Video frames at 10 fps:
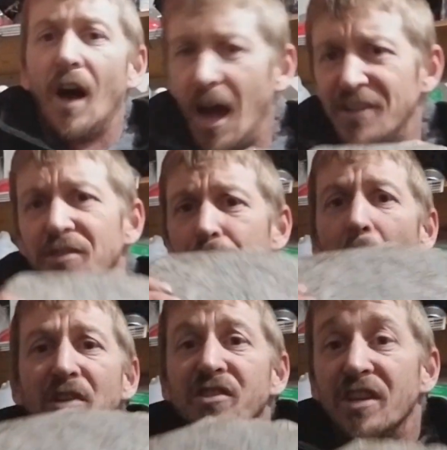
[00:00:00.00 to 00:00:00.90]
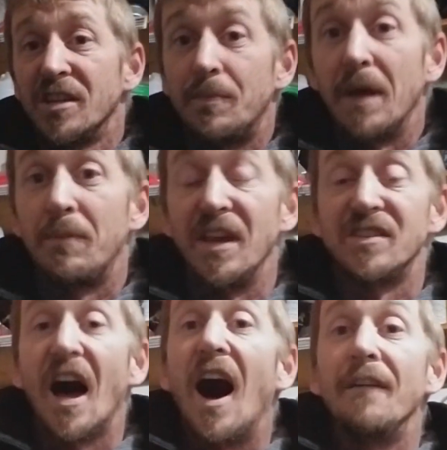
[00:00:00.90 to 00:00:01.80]
I just busted this big
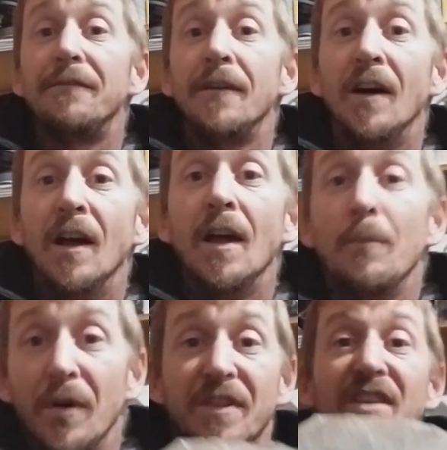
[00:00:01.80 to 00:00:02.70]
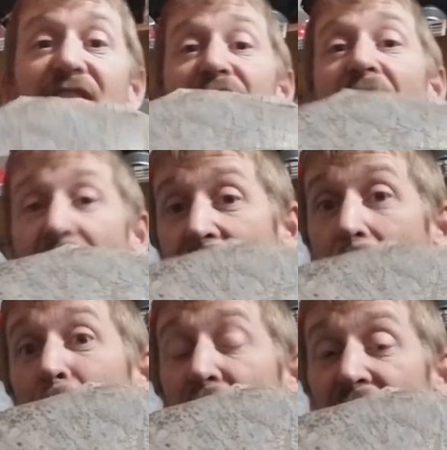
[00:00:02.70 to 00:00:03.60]
piece off. But this
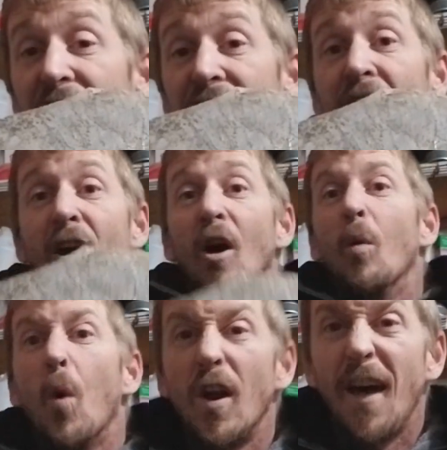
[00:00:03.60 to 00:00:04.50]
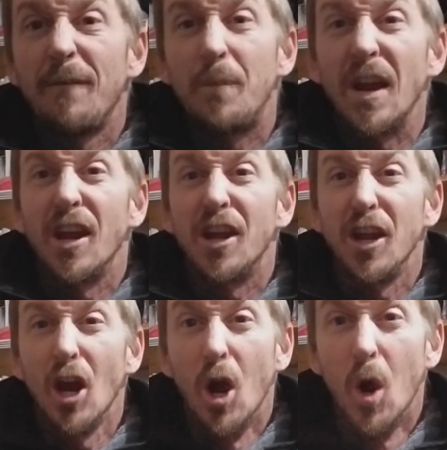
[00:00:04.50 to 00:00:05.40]
ammonite would have been
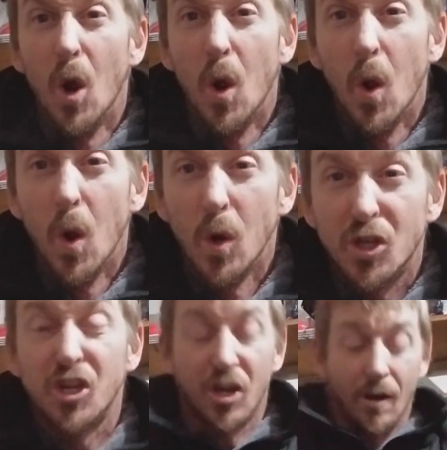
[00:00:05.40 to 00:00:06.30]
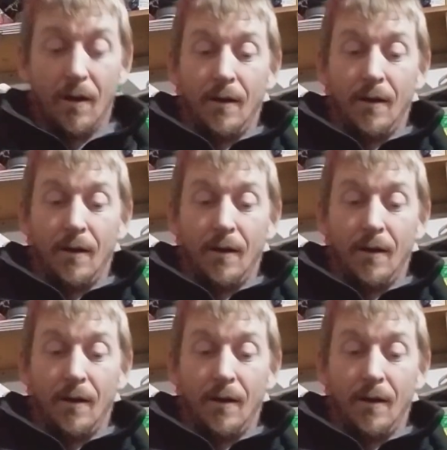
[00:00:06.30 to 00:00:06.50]
huge.